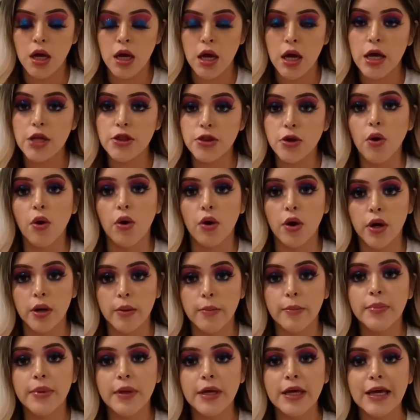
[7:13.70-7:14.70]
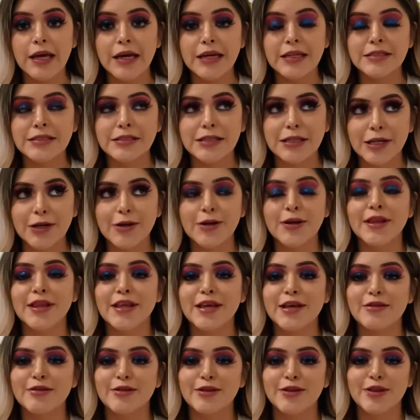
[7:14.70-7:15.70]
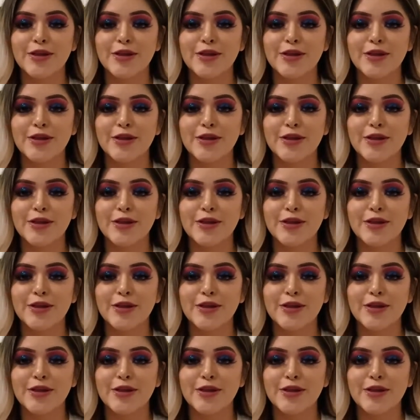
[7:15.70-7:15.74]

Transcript: a door because literally